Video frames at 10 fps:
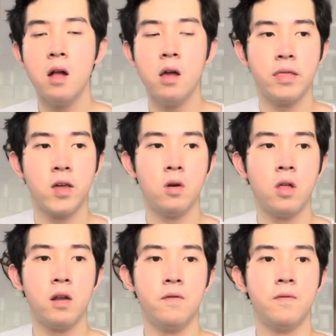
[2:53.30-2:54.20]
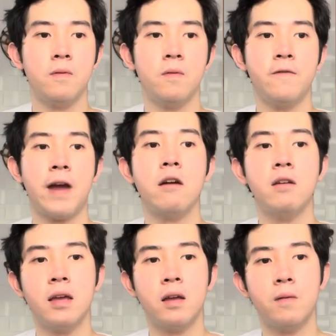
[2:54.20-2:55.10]
There were a lot of
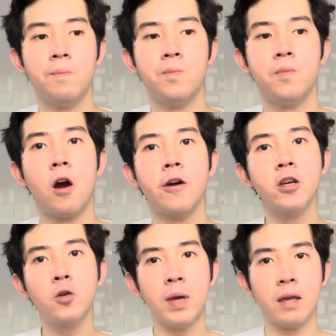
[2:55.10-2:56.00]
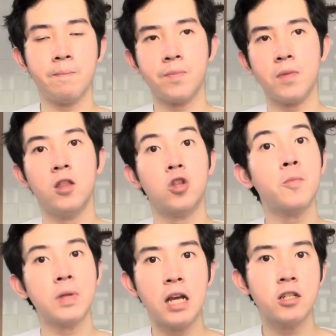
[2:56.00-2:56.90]
varying, arguing
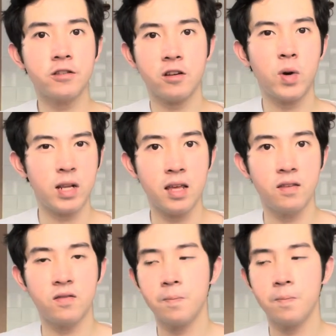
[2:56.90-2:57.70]
interpretations on what it is.